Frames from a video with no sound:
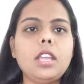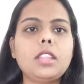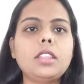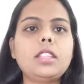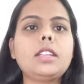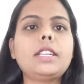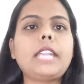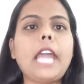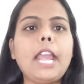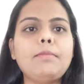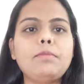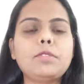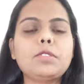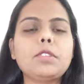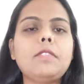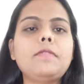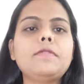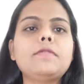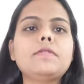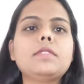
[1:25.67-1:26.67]
The
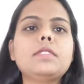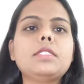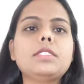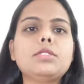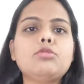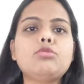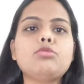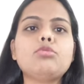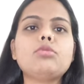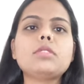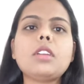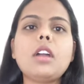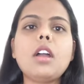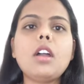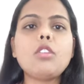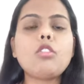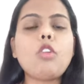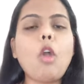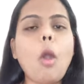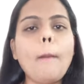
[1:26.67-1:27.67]
types of tissues,
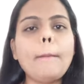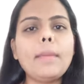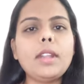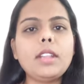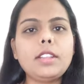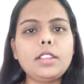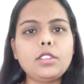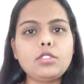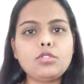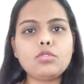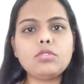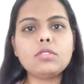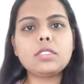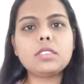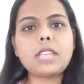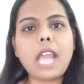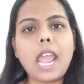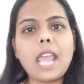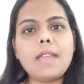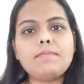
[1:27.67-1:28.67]
common tissues
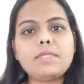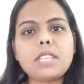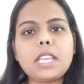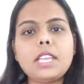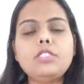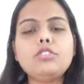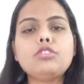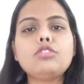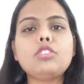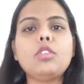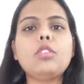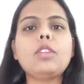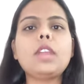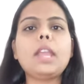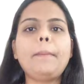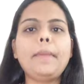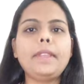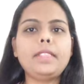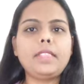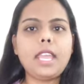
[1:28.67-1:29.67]
types include
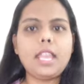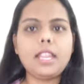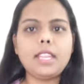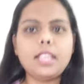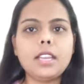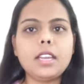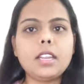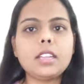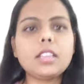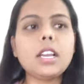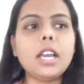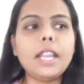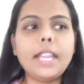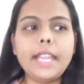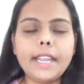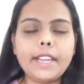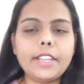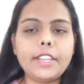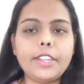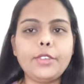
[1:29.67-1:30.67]
epithelial,
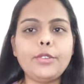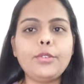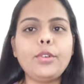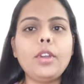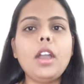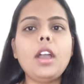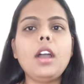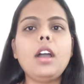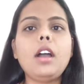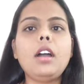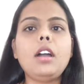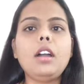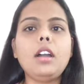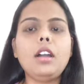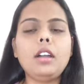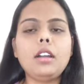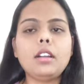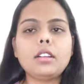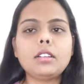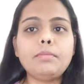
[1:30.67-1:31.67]
connective,
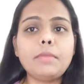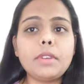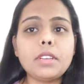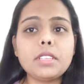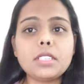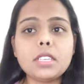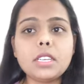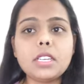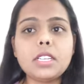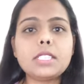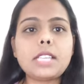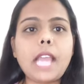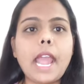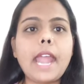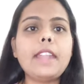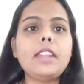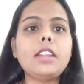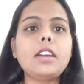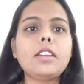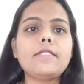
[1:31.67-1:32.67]
muscles,
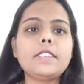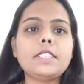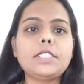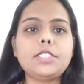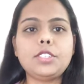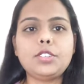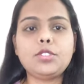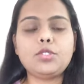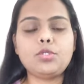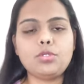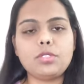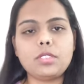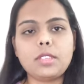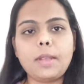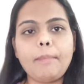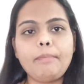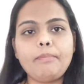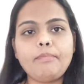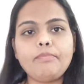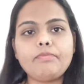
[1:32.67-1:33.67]
and nervous tissues.
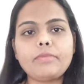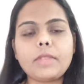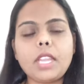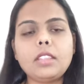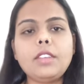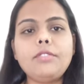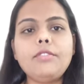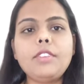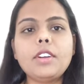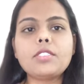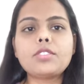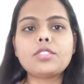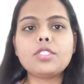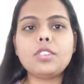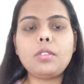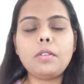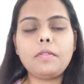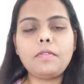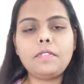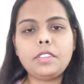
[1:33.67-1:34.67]
The
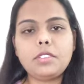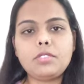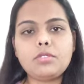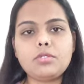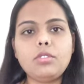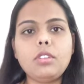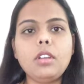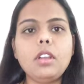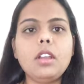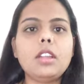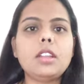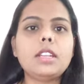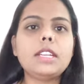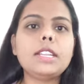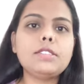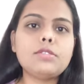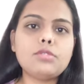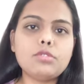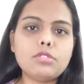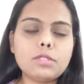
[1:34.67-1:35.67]
function of
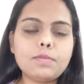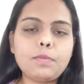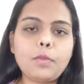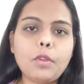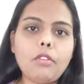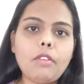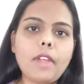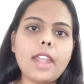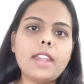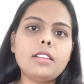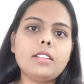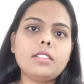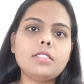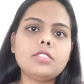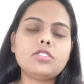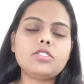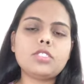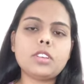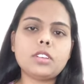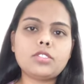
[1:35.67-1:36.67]
tissues provide
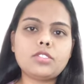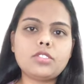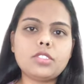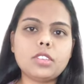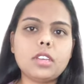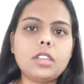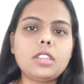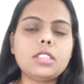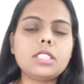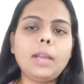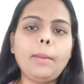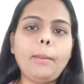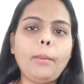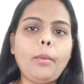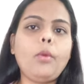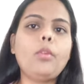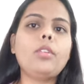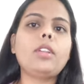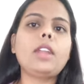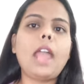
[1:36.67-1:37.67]
structure,
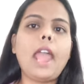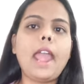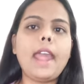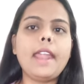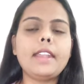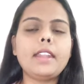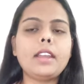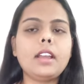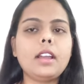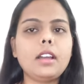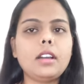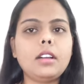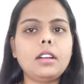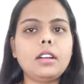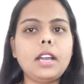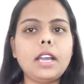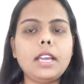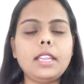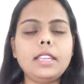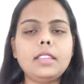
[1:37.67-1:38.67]
support, and
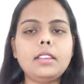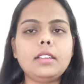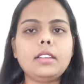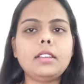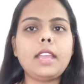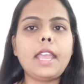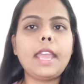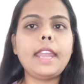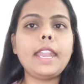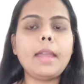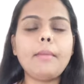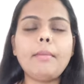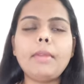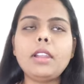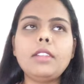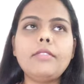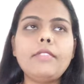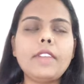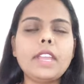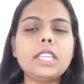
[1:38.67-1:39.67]

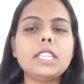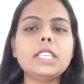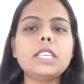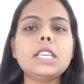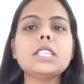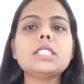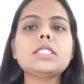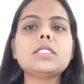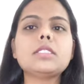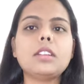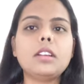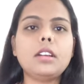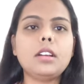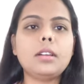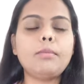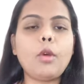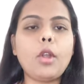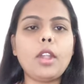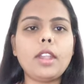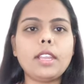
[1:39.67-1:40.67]
enable various
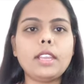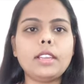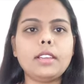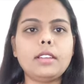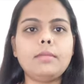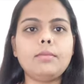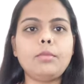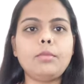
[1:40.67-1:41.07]
body.